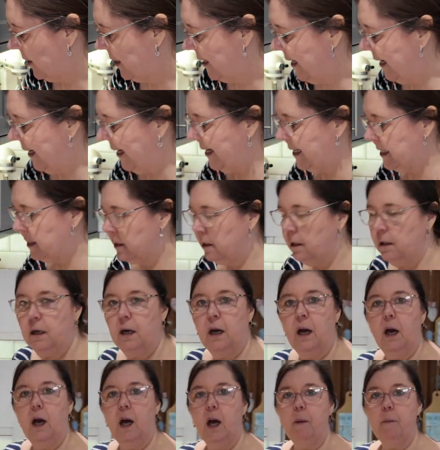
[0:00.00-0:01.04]
I need
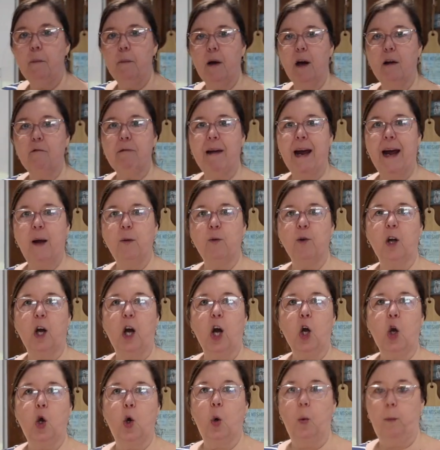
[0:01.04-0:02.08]
around
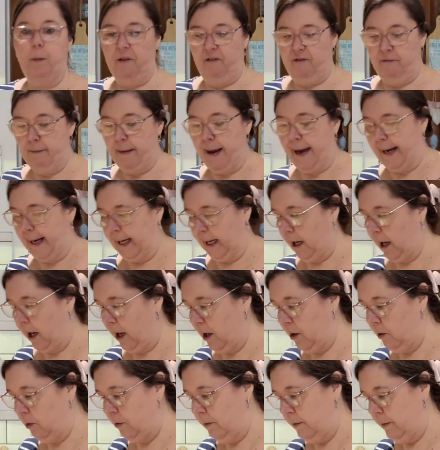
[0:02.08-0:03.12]
a cup of
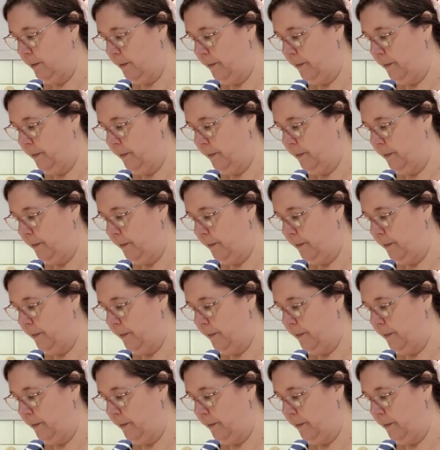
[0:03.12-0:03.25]
mango.